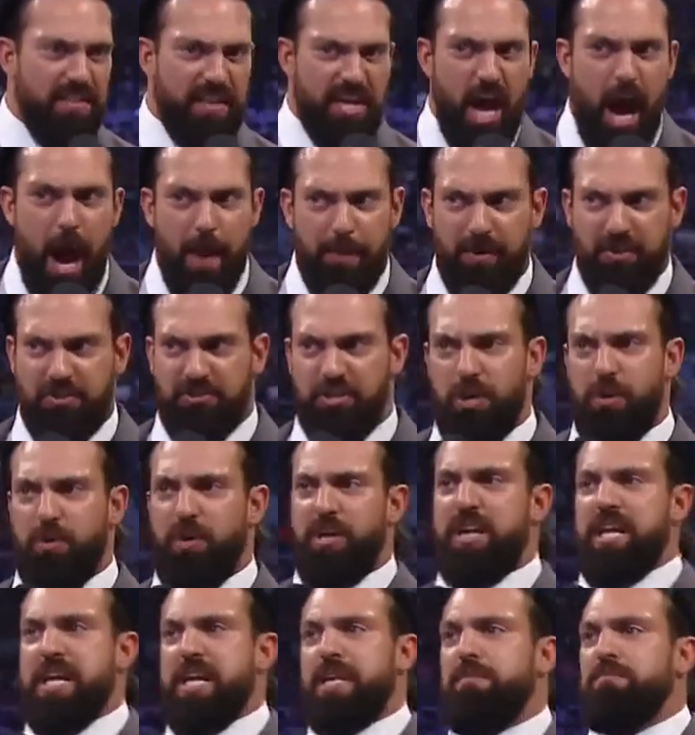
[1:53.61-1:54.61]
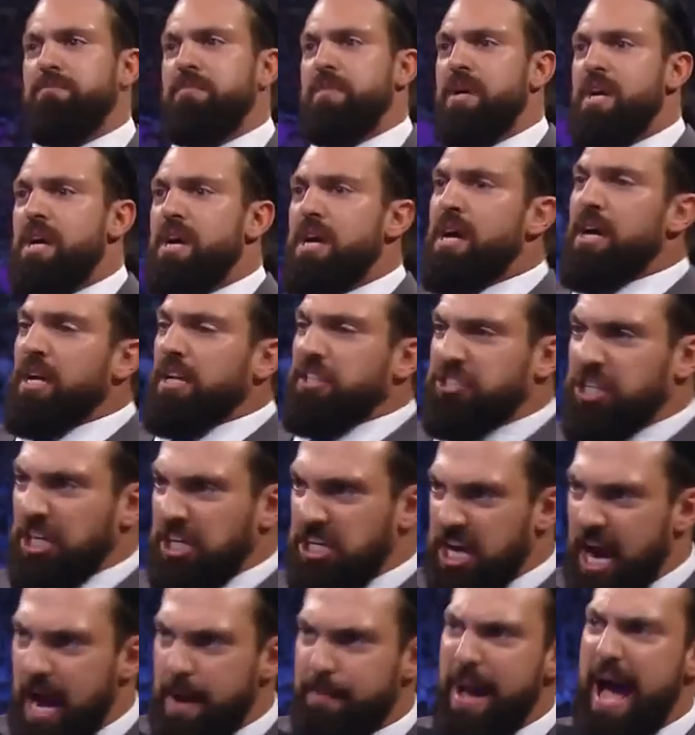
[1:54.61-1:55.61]
the opportunity to
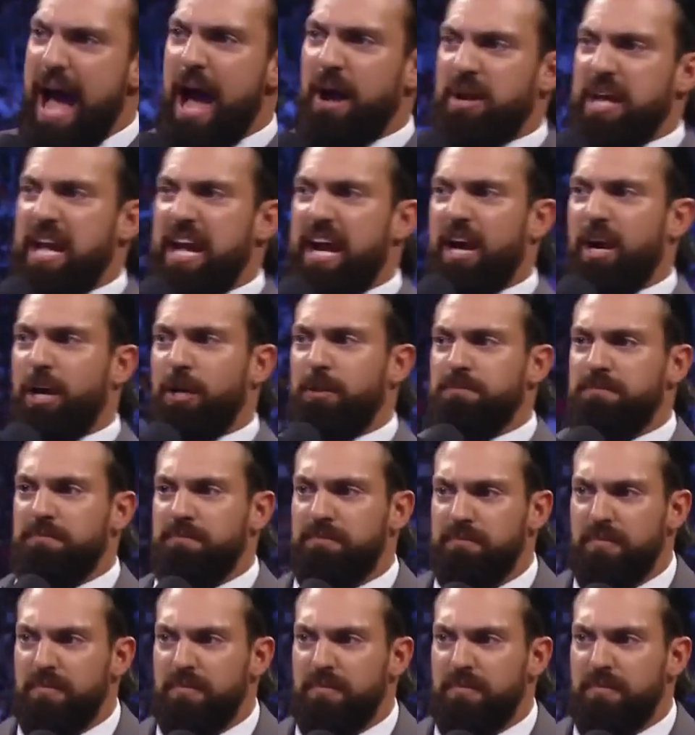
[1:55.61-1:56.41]
come out here